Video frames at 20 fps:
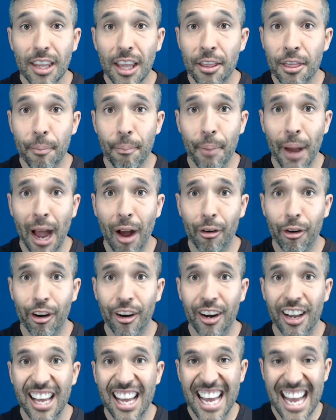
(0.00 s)
the
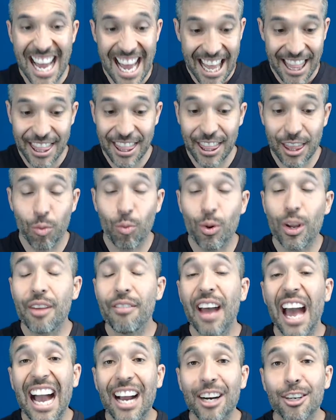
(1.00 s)
powder. We've
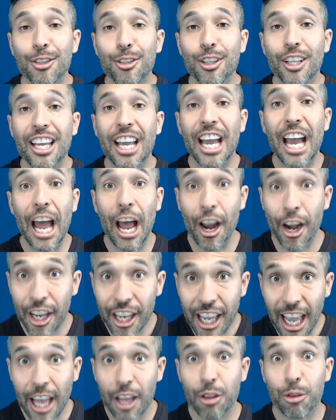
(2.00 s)
actually, and
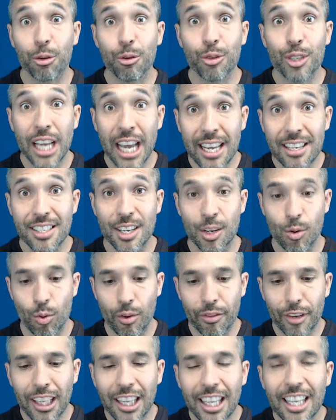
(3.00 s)
again, through testing,
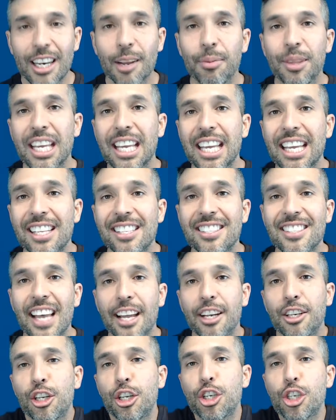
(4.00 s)
we've cleaned up the
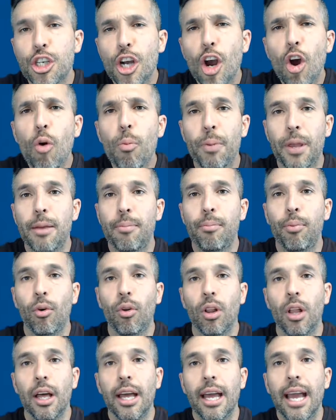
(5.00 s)
inside to show
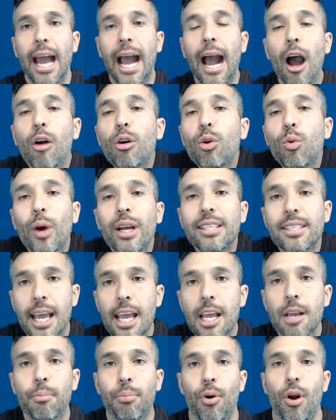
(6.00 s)
people, how do I
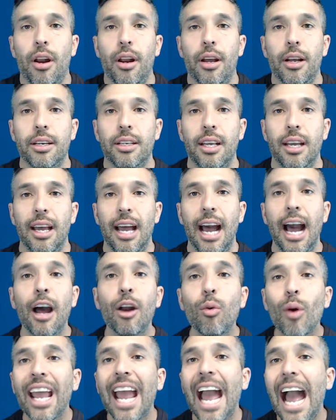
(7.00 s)
take product? How
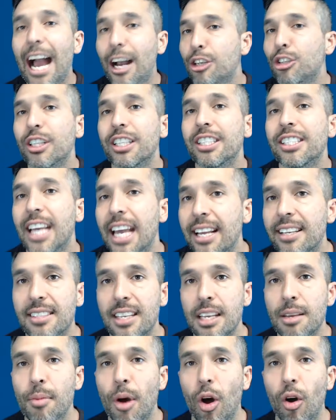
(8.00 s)
do I actually take
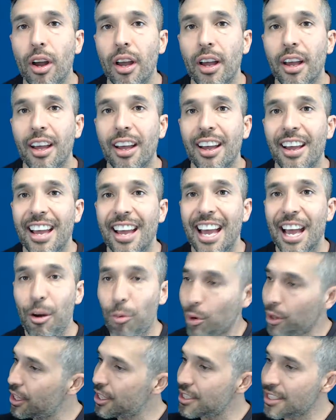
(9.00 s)
Ximo?
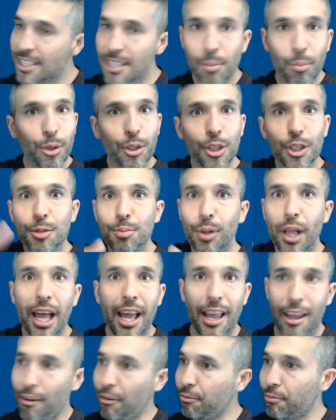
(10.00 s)
With a simple
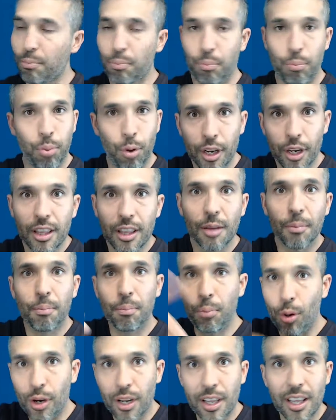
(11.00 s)
display, putting
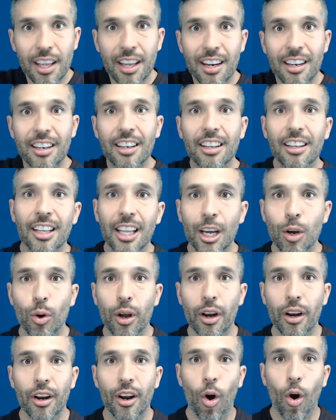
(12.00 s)
it in the
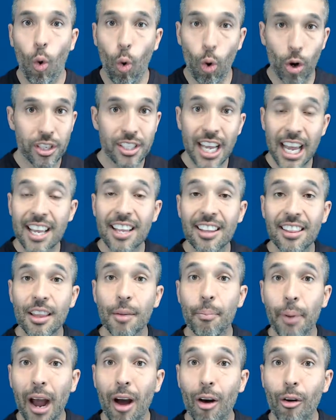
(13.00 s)
liquid, or taking the
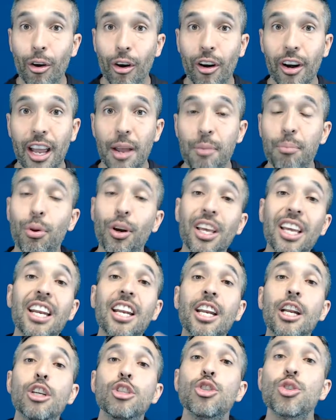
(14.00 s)
powder and putting it
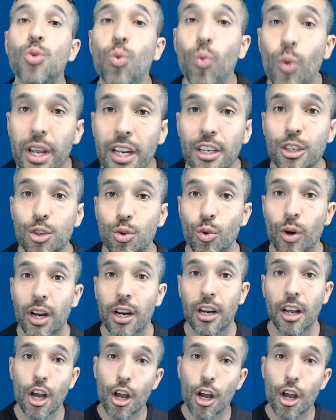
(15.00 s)
in a sweetened drink.